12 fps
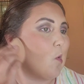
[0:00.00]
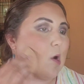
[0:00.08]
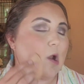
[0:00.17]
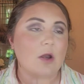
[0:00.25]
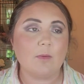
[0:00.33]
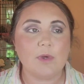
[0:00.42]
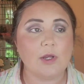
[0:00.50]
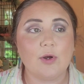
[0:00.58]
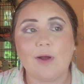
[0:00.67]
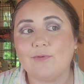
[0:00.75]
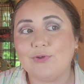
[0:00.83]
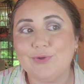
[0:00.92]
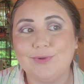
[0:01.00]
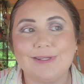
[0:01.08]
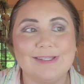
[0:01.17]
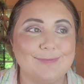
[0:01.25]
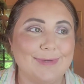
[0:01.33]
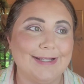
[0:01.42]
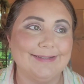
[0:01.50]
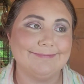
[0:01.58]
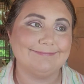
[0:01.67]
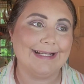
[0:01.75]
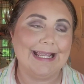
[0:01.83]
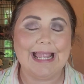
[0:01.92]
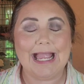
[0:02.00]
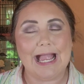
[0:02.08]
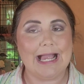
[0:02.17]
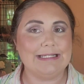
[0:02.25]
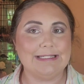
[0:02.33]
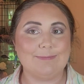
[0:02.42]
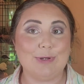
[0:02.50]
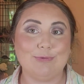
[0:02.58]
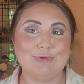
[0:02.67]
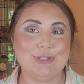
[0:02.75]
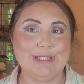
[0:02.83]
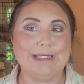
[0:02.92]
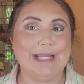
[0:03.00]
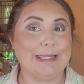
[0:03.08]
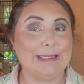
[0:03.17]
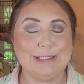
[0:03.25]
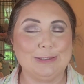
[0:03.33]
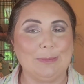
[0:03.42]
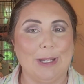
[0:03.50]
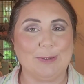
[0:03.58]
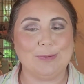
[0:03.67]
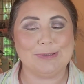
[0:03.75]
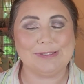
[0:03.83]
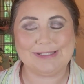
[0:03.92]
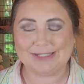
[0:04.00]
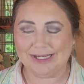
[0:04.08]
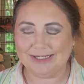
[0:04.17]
Normally I don't have to do this, but I did my routine a little backwards.